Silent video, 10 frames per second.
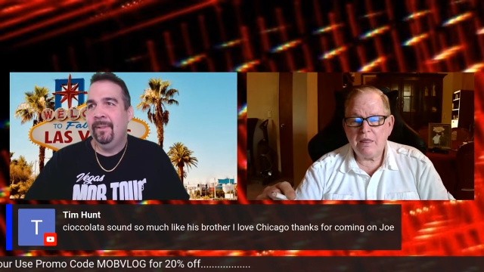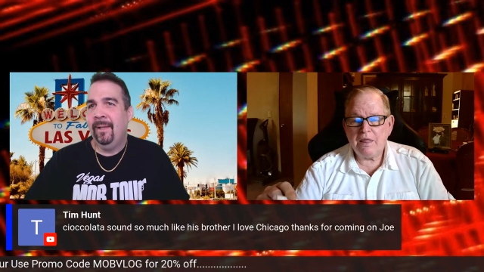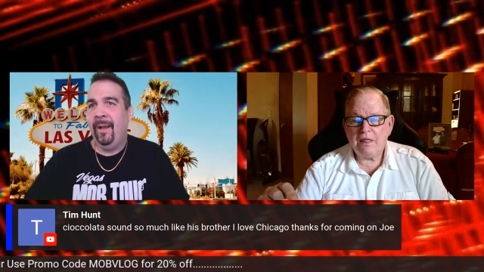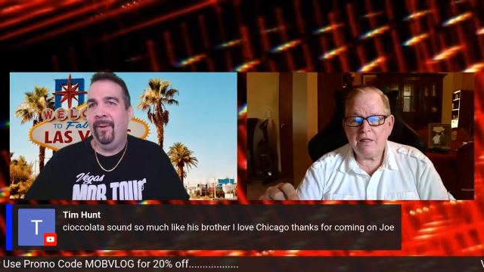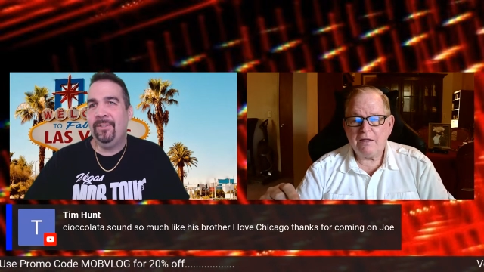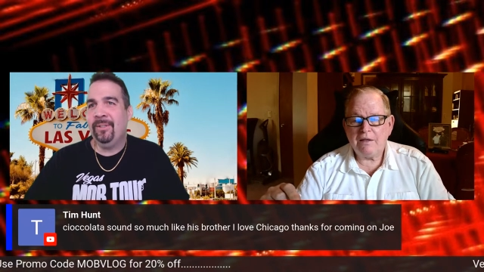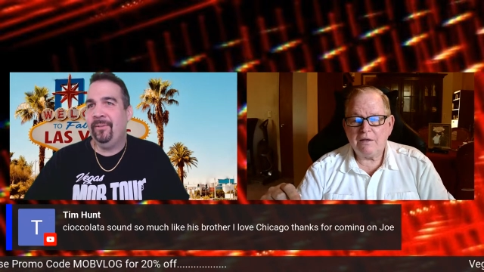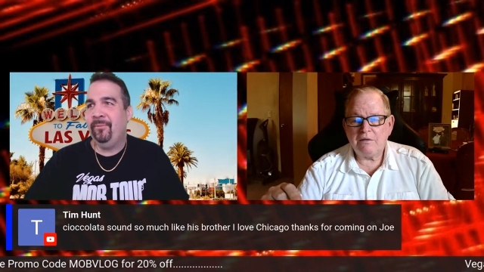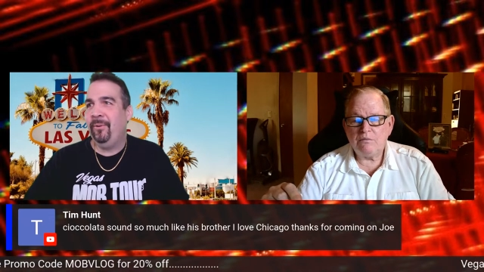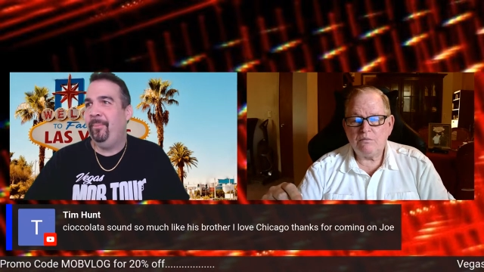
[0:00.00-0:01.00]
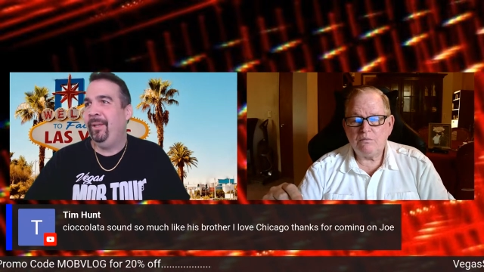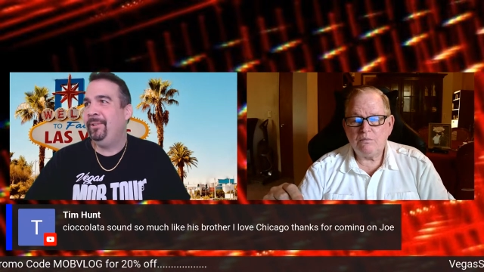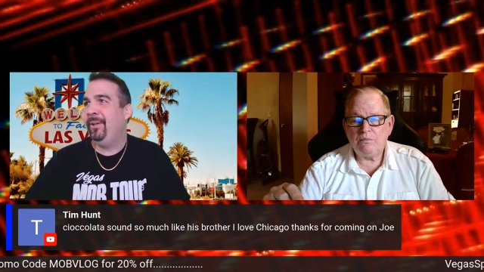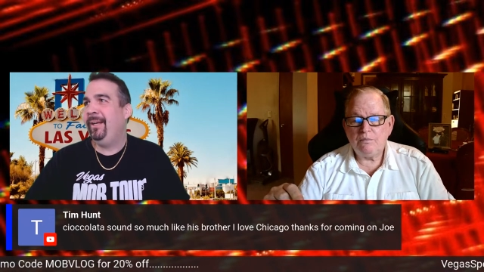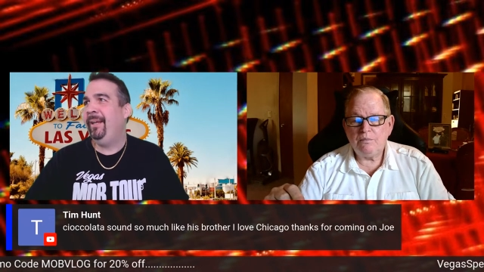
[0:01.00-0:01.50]
Speaker 1: I was
Speaker 2: looking for a
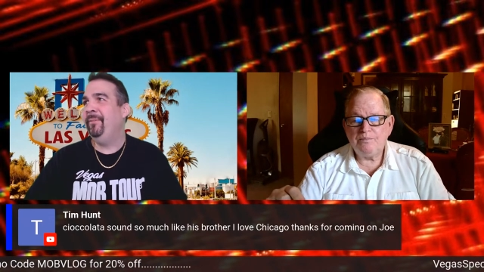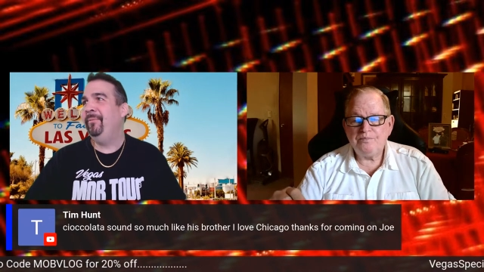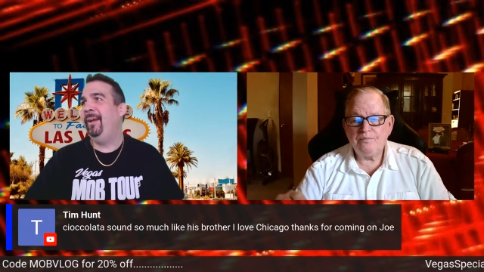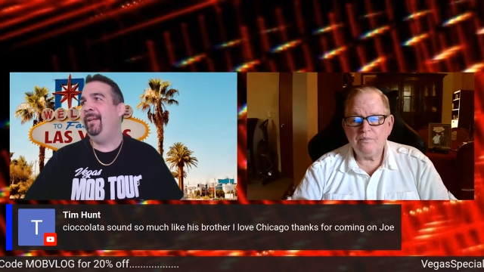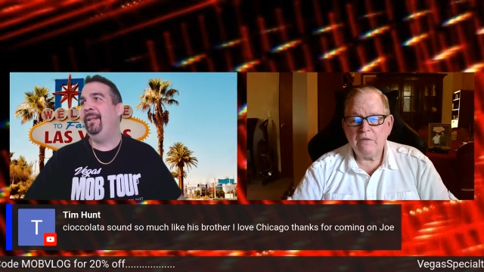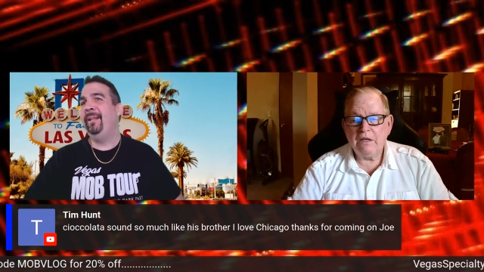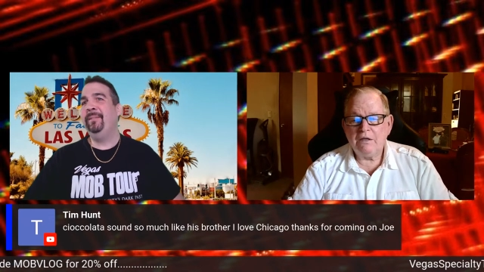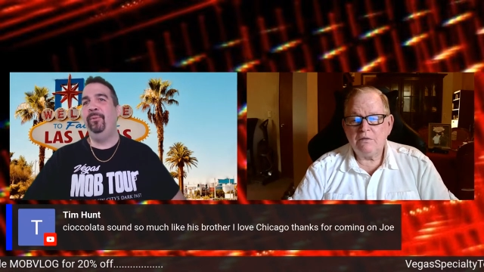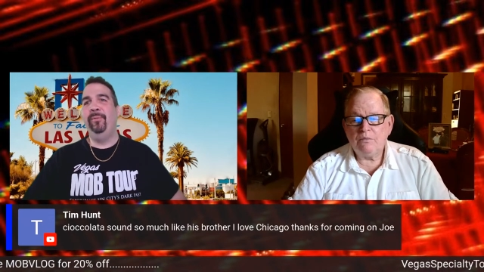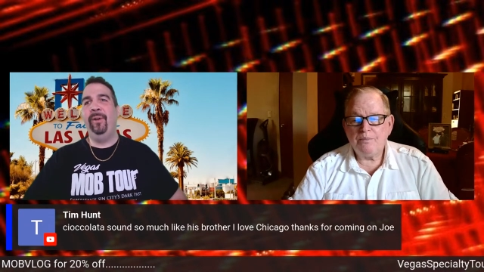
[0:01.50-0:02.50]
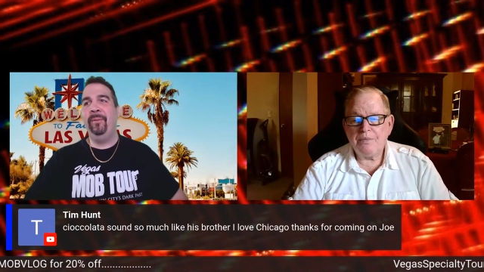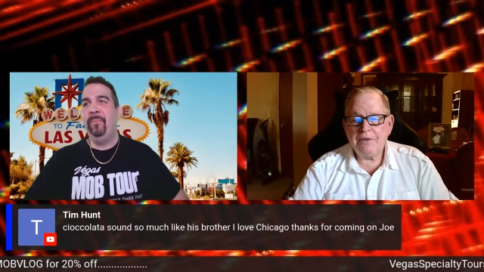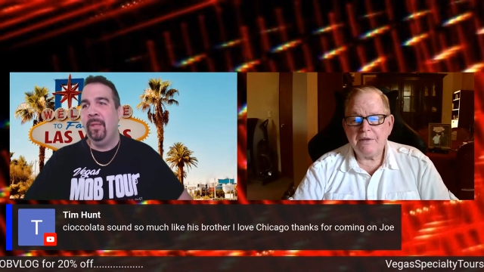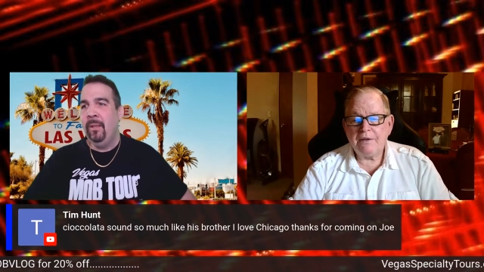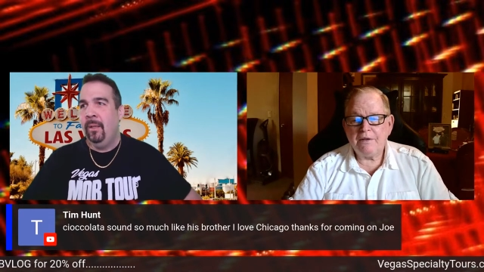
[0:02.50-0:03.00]
picture. I can't find it. Let's move on.
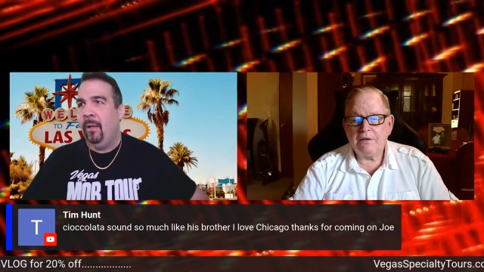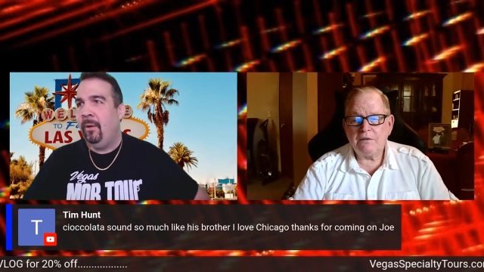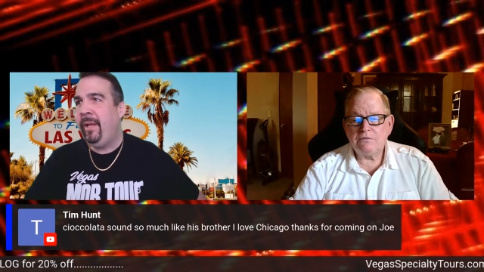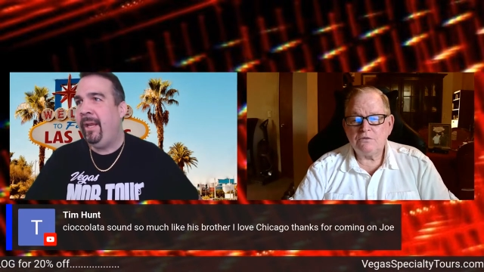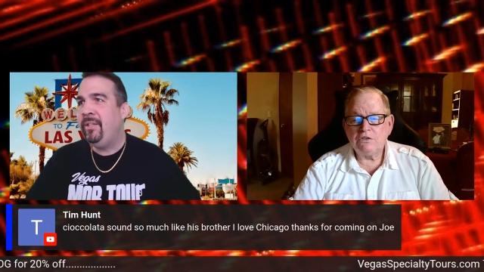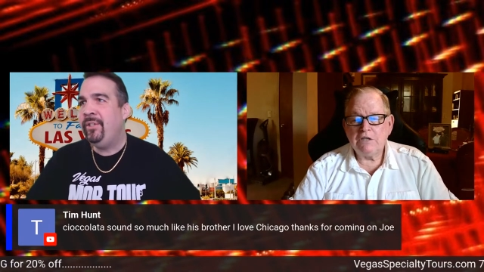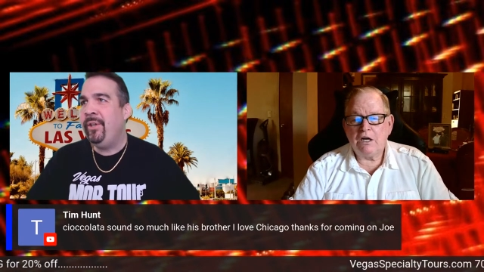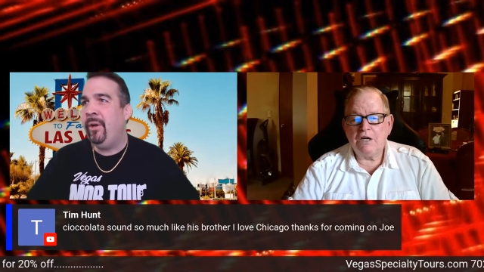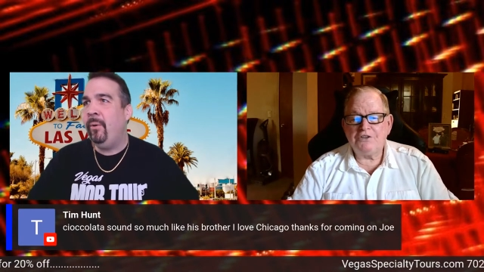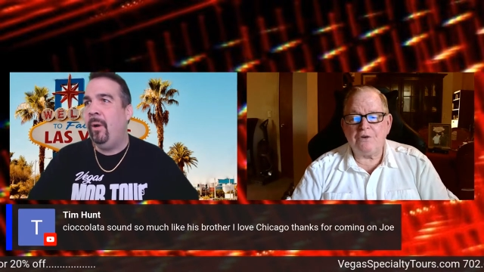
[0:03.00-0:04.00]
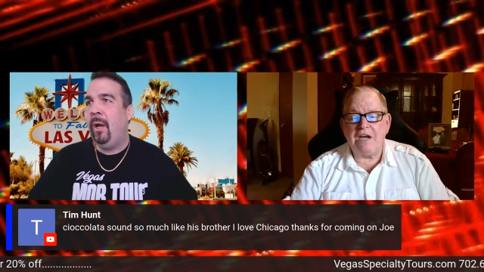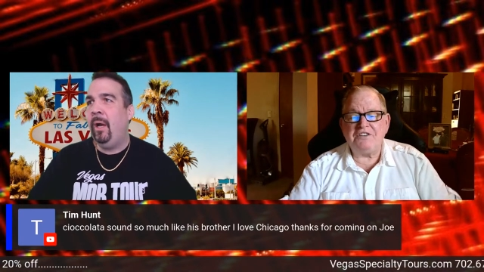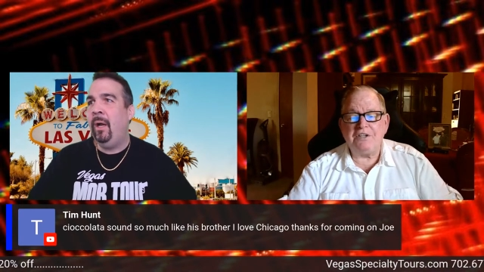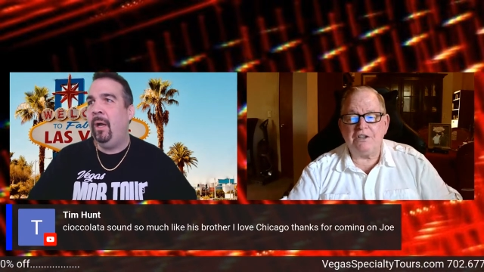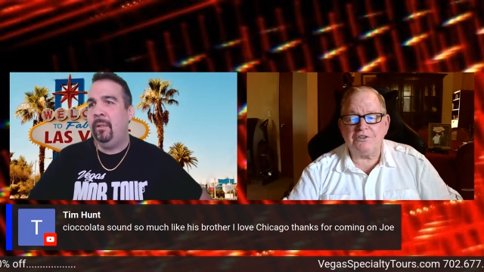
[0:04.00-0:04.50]
Okay,
Speaker 1: so. Trace,
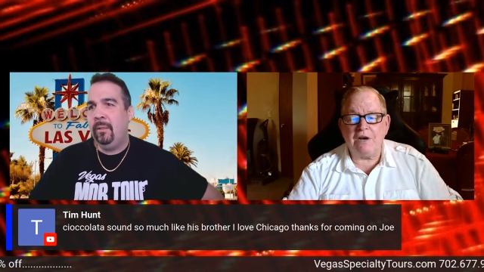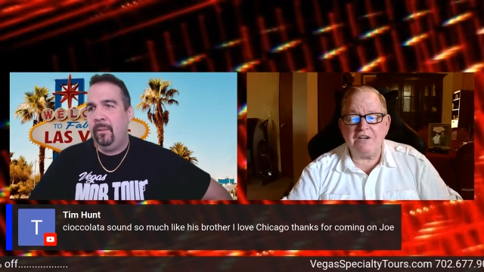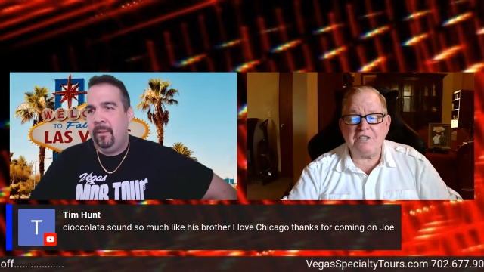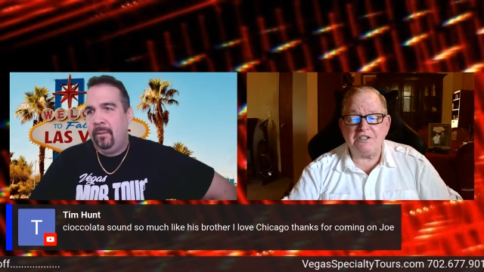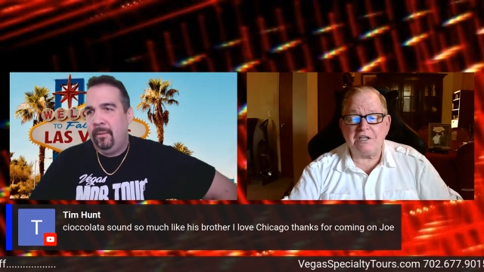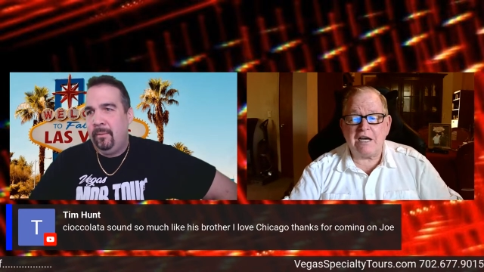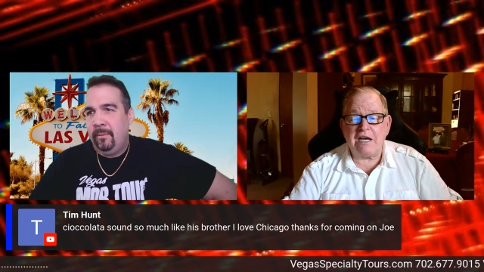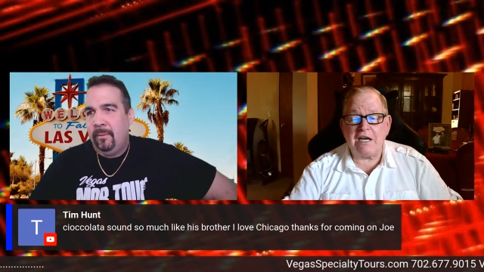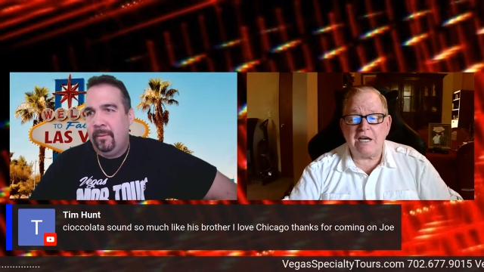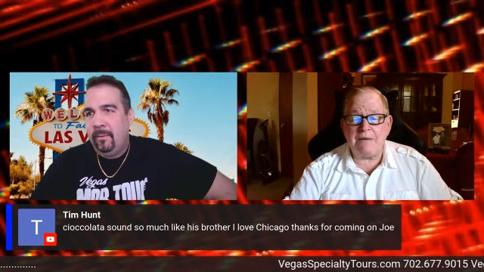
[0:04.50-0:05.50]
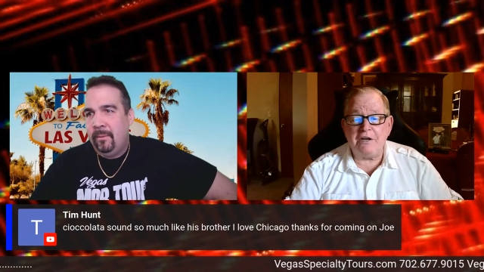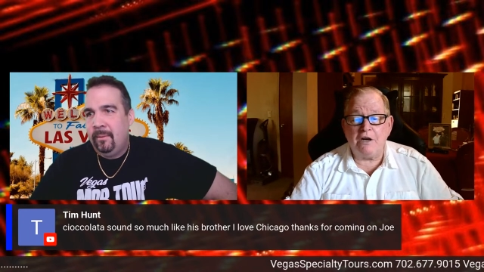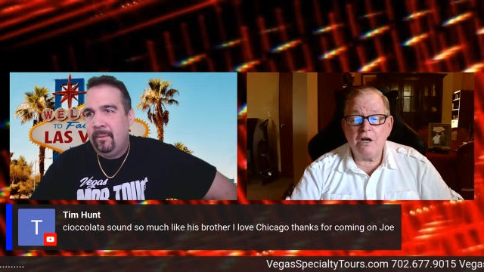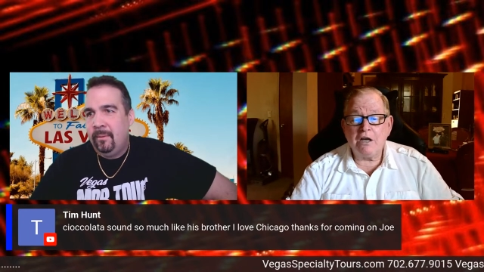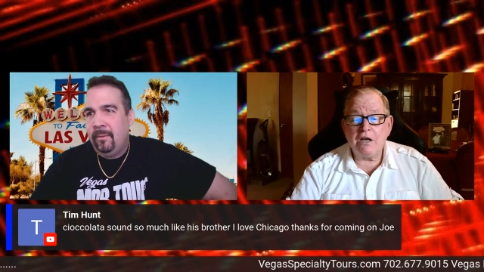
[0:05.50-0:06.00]
uh, Trace has a
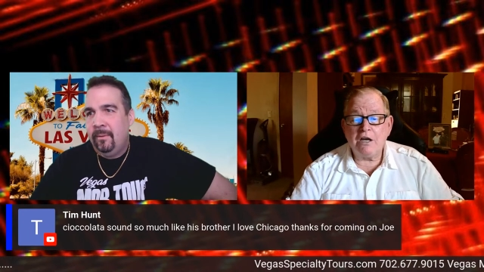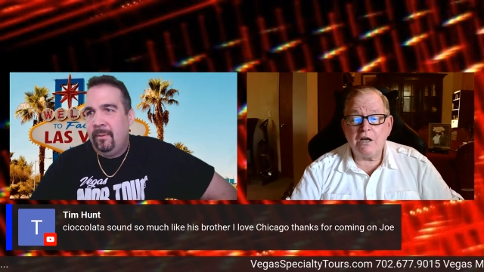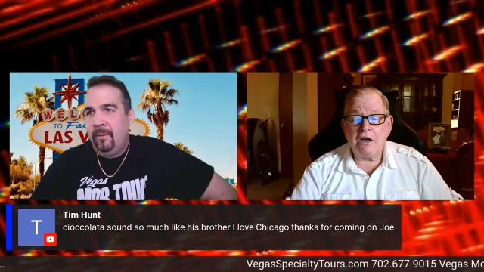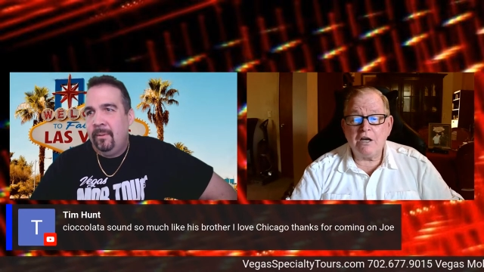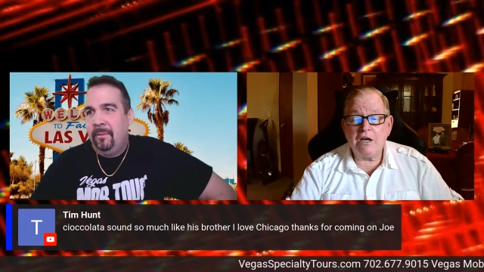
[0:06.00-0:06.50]
comment here. Can